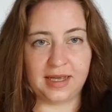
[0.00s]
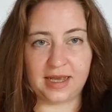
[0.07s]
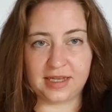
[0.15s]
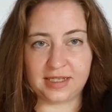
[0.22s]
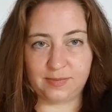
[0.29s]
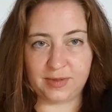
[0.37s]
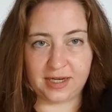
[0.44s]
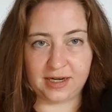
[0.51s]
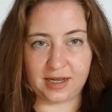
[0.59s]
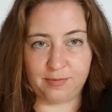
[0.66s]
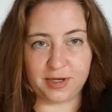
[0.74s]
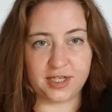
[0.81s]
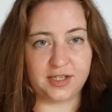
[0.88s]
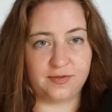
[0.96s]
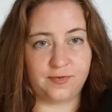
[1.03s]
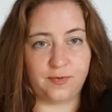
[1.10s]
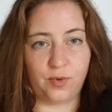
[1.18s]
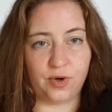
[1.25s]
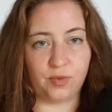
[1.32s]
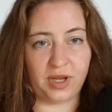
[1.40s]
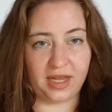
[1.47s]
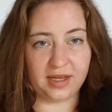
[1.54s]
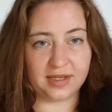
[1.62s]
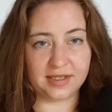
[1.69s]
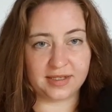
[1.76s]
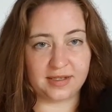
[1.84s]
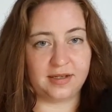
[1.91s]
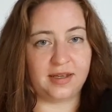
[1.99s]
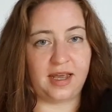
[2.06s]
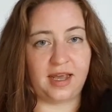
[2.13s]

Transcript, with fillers: I split it up into four weeks,